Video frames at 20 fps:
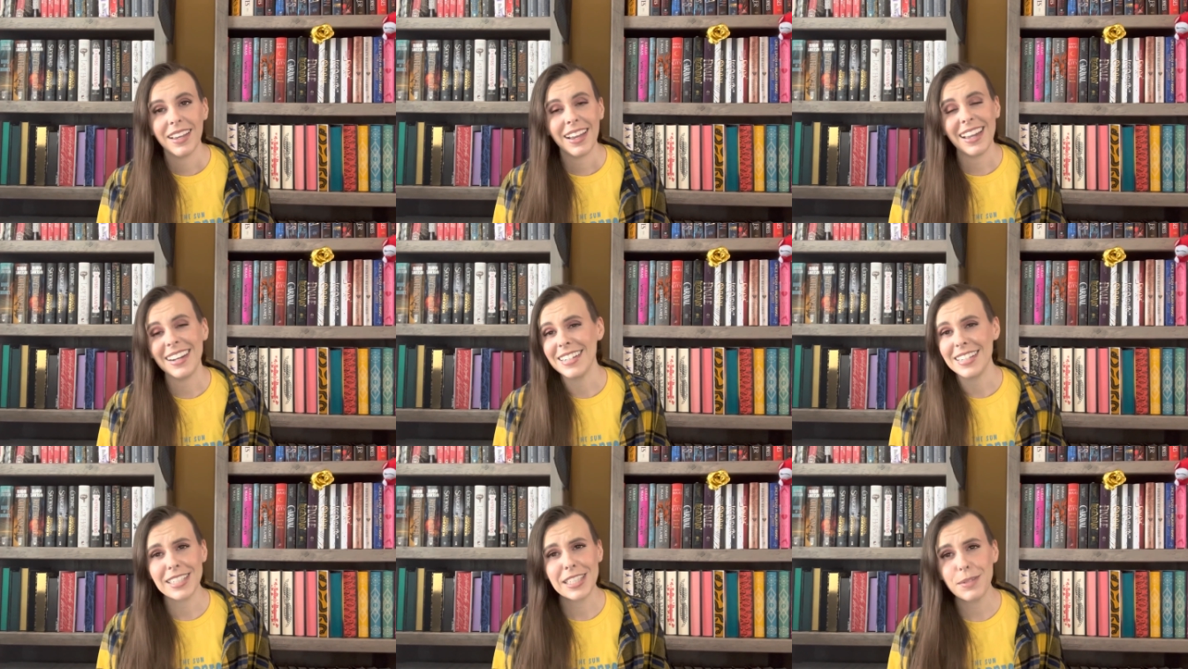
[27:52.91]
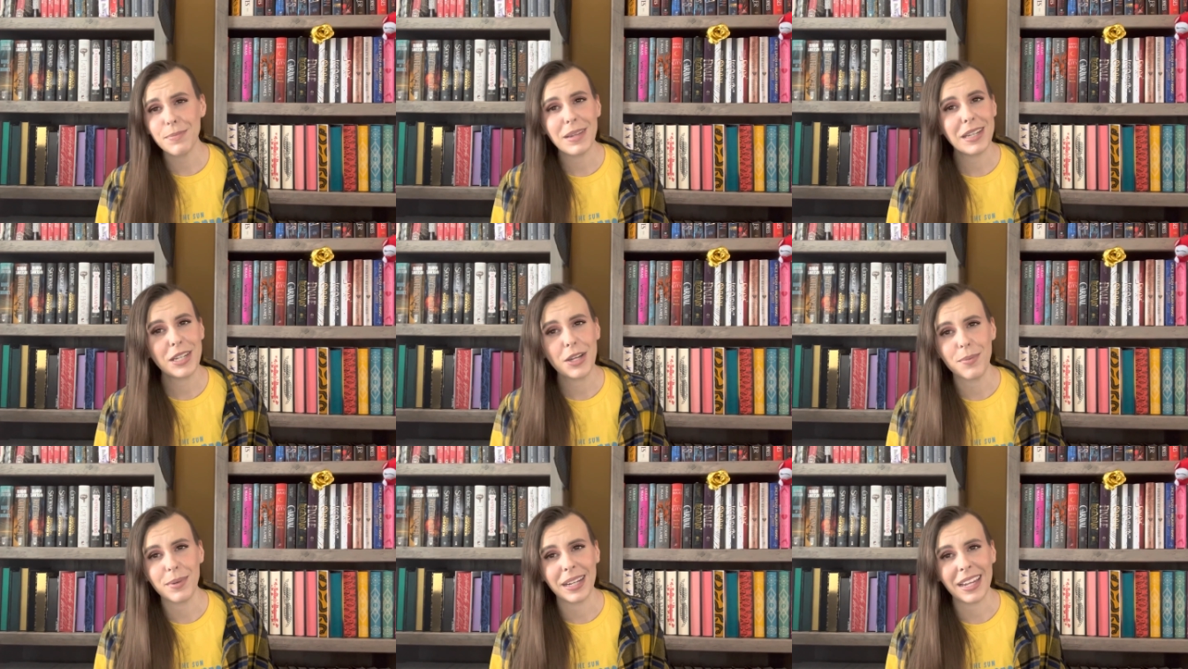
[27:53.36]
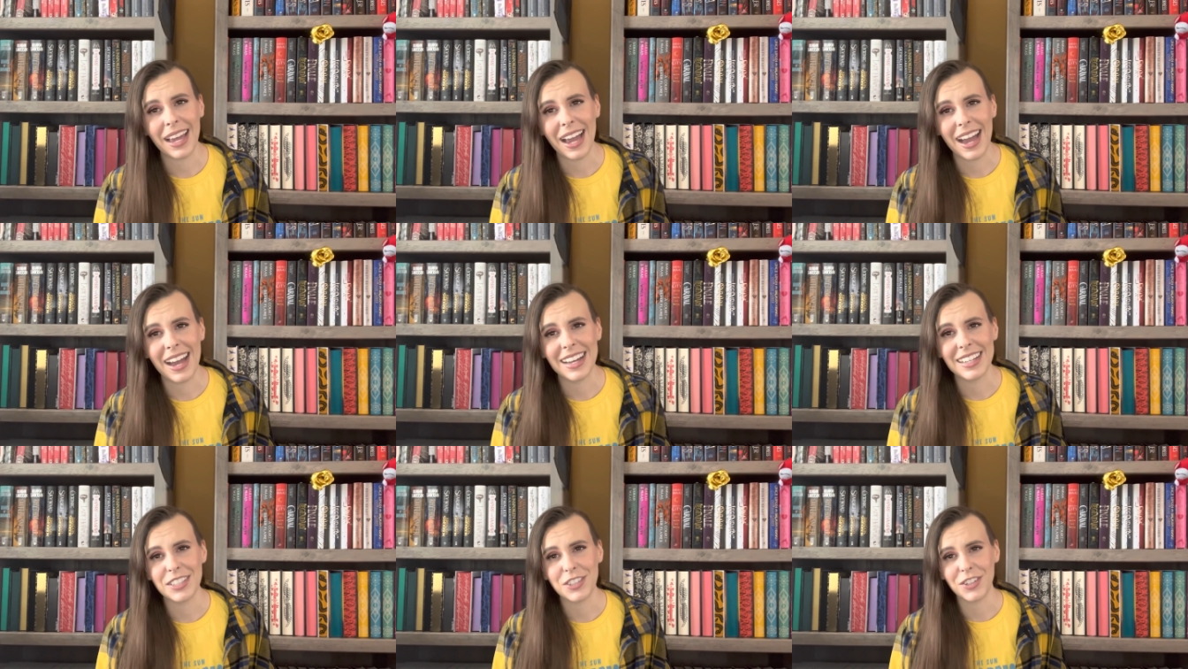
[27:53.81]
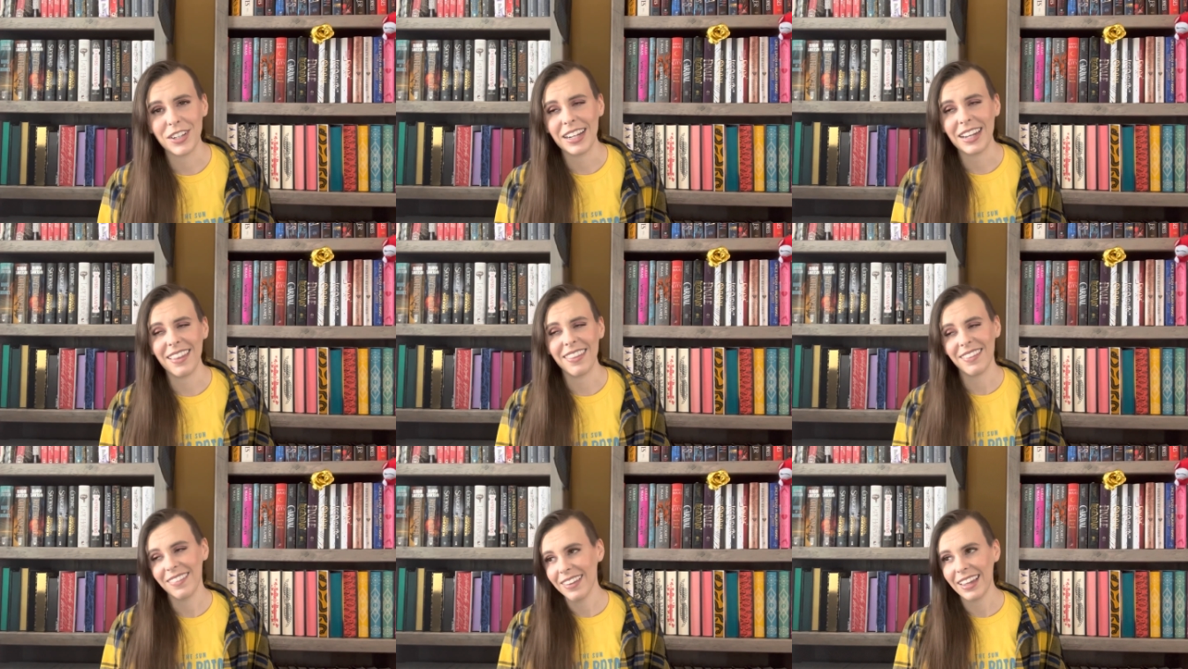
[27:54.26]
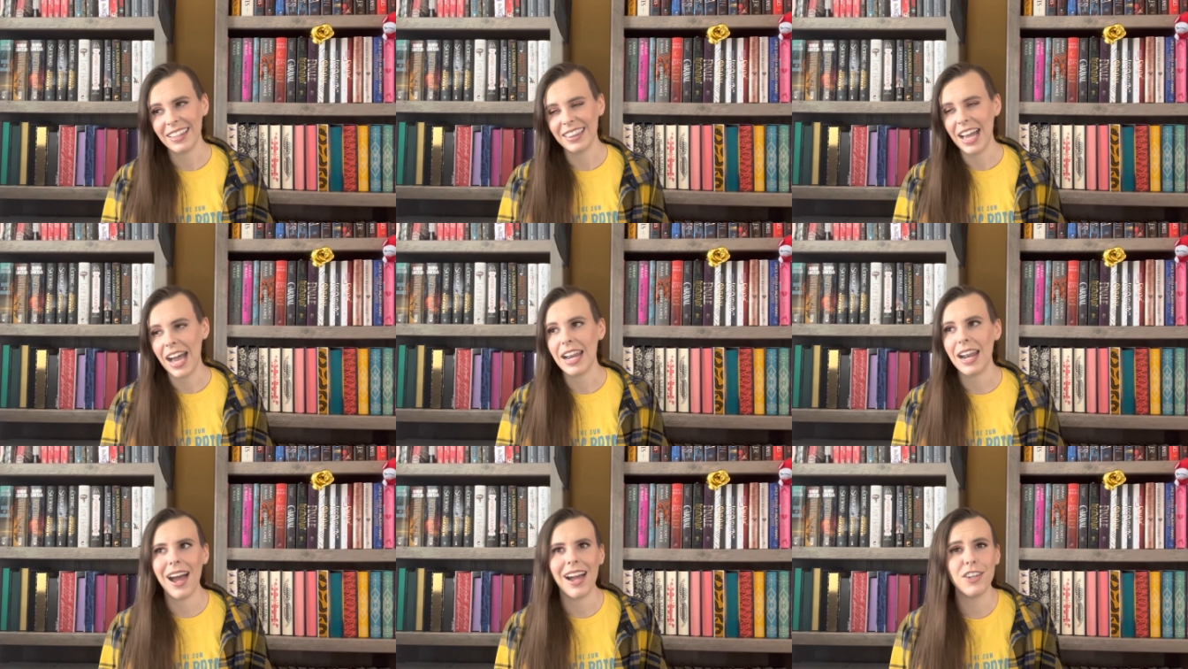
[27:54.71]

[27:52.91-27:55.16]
And it doesn't mean nobody has or anything like that.